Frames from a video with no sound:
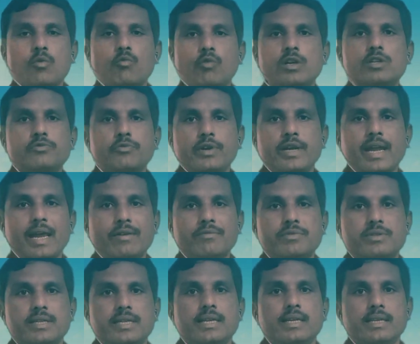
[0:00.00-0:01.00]
What we
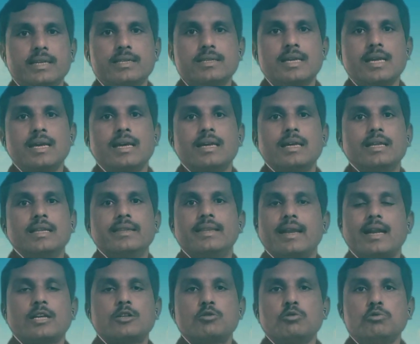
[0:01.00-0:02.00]
have seen is
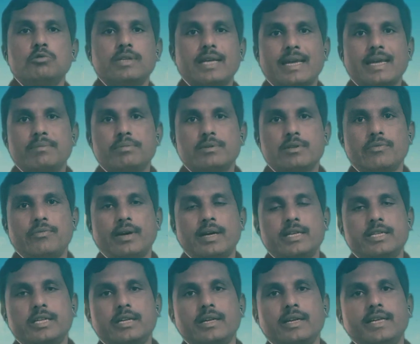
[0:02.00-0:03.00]
there are two types of
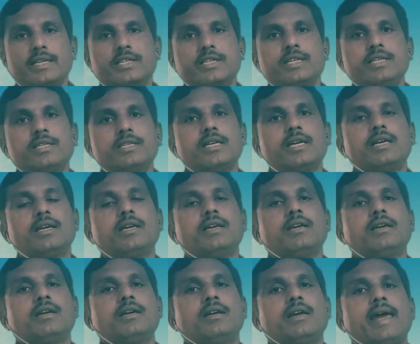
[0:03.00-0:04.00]
articulators,
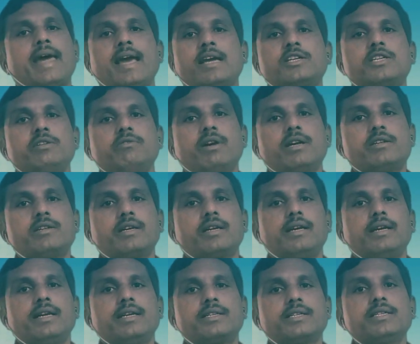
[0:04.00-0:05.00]
active
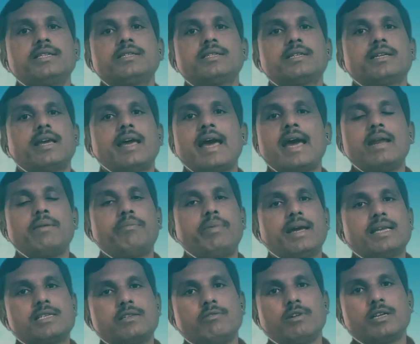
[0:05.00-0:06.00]
articulators and
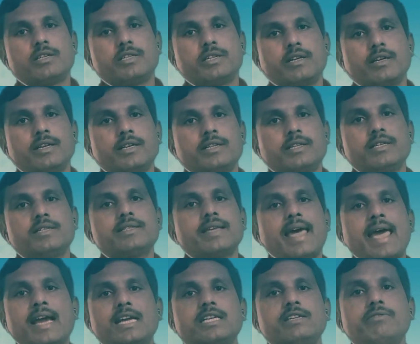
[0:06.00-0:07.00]
passive articulators.
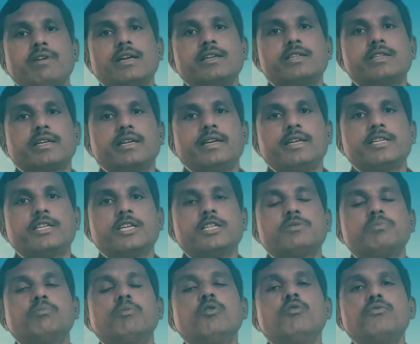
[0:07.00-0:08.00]
Active
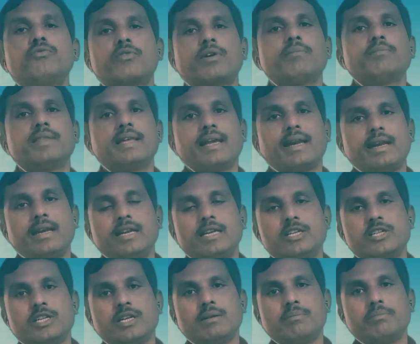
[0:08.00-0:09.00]
articulators move from their
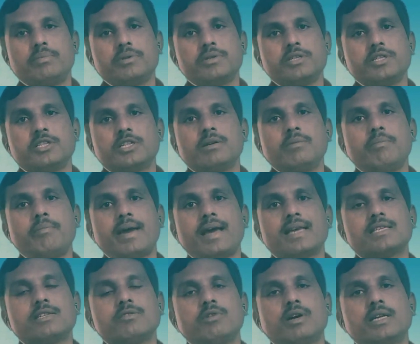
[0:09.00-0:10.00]
initial position,
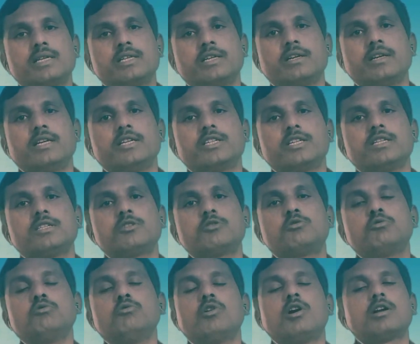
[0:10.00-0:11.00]
passive articulators
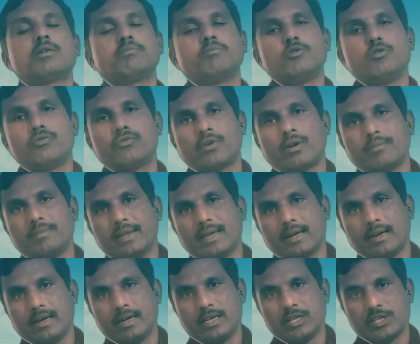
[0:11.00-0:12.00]
do not move from
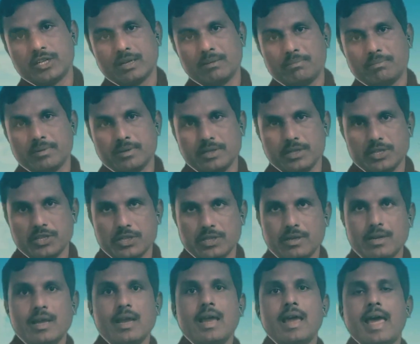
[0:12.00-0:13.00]
their initial position.
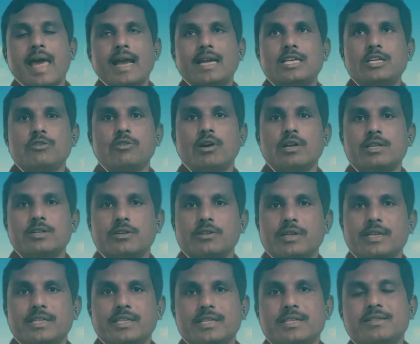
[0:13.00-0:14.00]
Active
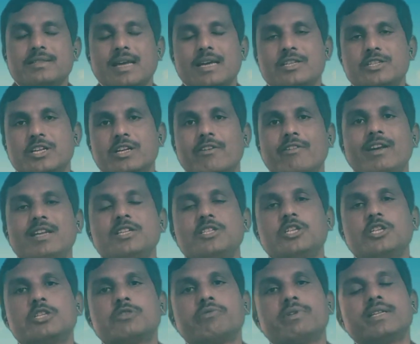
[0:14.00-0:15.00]
articulators are generally
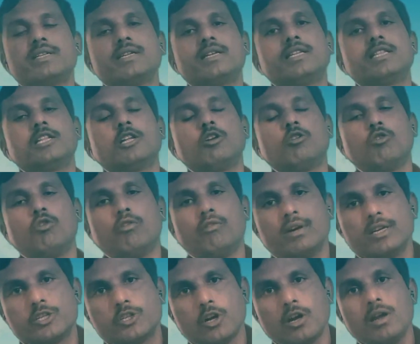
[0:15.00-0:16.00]
situated in the
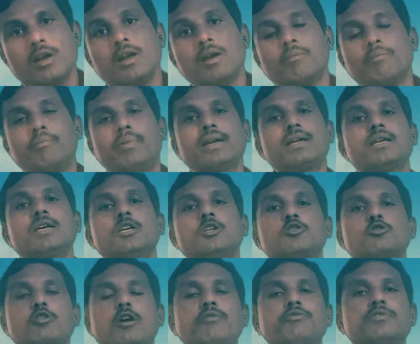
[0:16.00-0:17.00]
lower jaw,
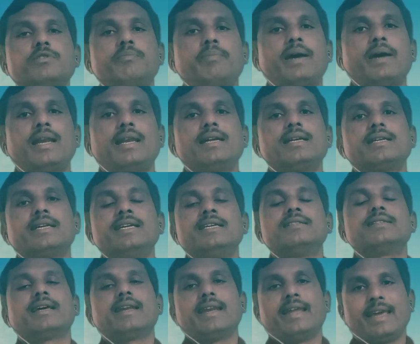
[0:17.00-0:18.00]
but soft palate
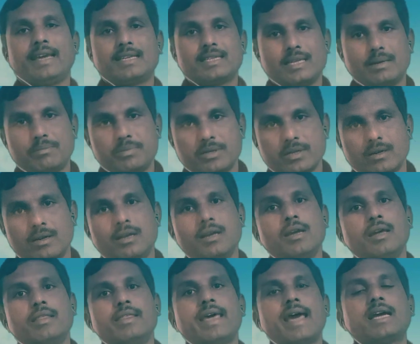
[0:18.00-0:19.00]
is an exception.
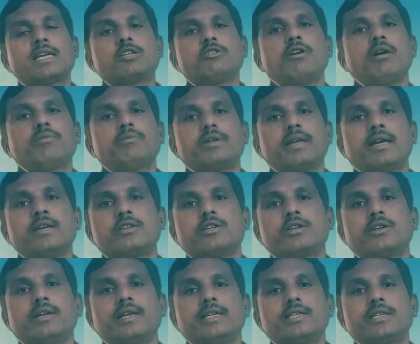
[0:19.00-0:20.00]
The active
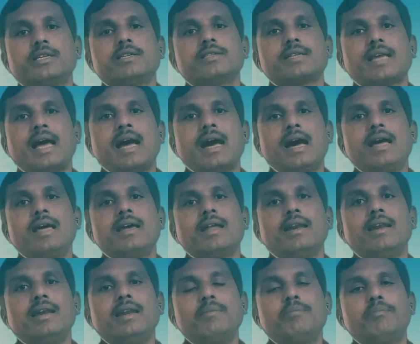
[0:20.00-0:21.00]
articulators
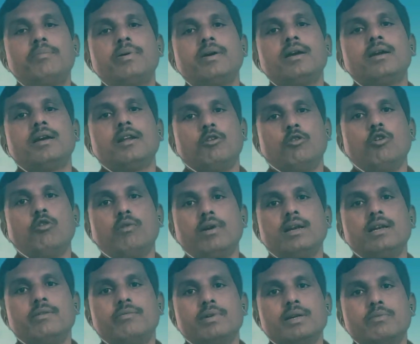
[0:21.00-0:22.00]
are lip,
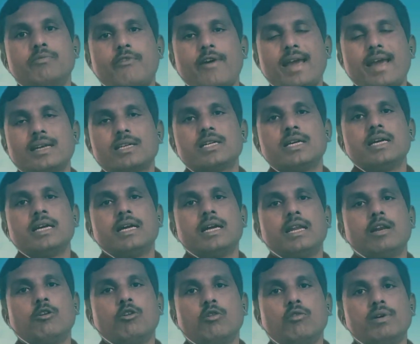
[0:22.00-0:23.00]
lower lip in
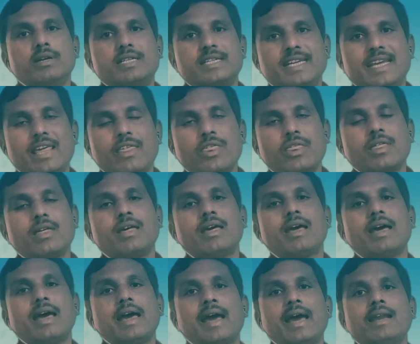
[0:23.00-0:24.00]
fact, lower teeth
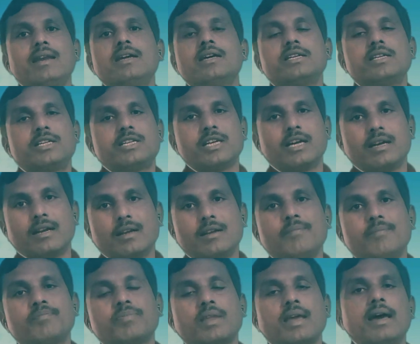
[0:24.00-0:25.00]
and
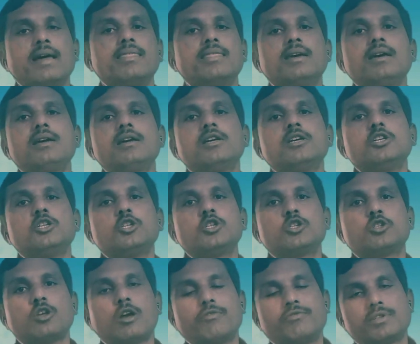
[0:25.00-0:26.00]
tongue, and the
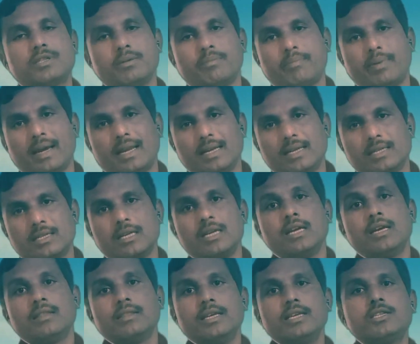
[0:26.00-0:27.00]
soft palate.
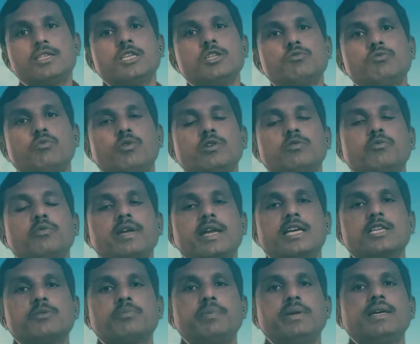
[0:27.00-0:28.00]
This is what we
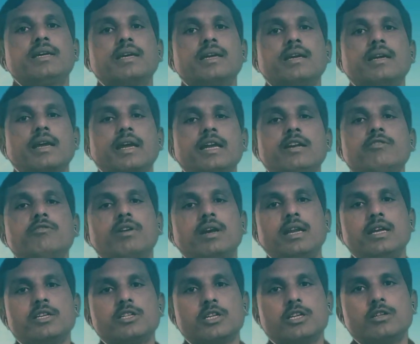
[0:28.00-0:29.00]
are speaking in
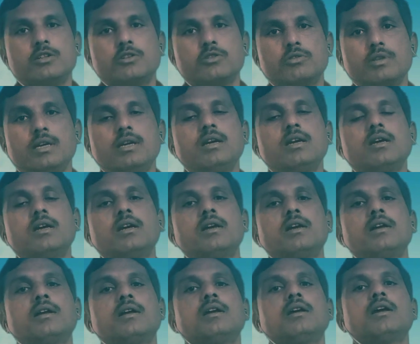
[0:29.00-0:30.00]
relation to the
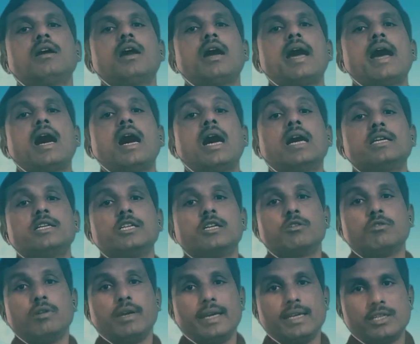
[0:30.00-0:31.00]

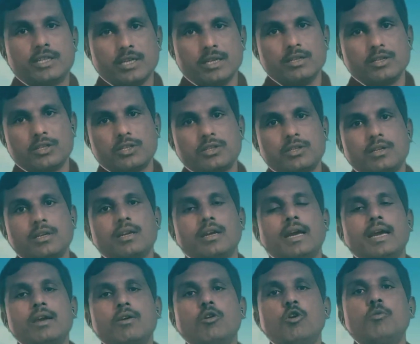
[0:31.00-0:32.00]
articulators.
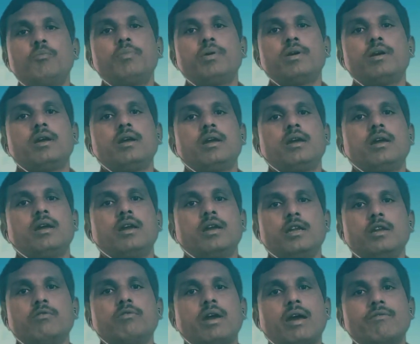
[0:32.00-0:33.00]
I hope
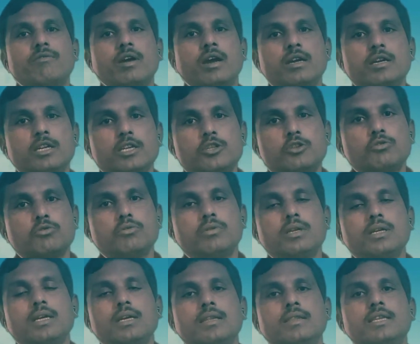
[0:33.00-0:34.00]
you have understood
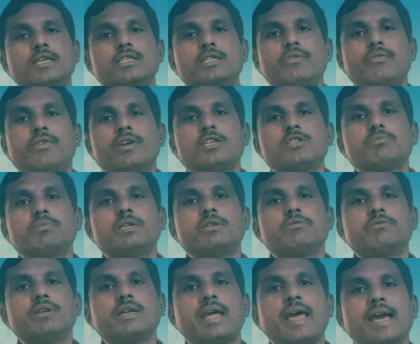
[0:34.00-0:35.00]
the difference
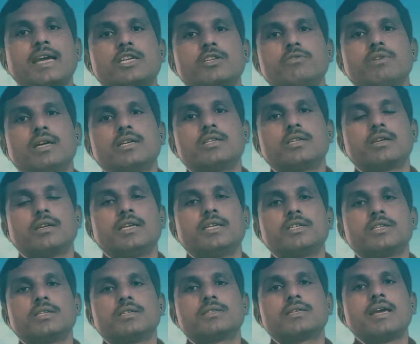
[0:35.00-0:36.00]
between active
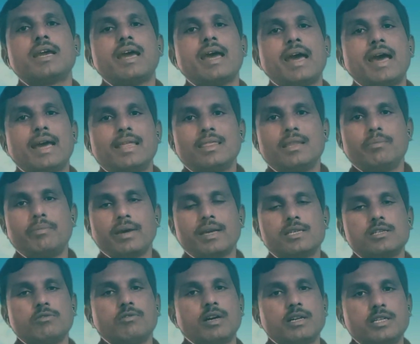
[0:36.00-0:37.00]
articulators and the
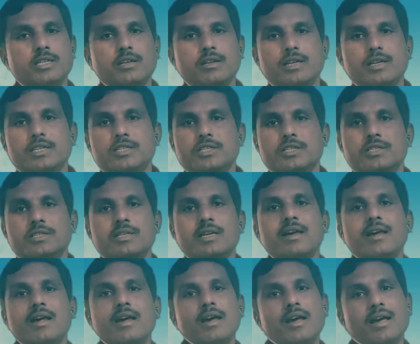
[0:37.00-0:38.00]
passive articulators.
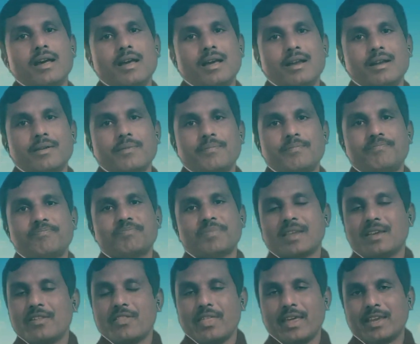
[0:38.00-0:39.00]

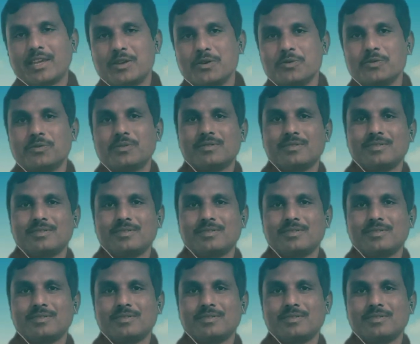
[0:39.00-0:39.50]
Thank you.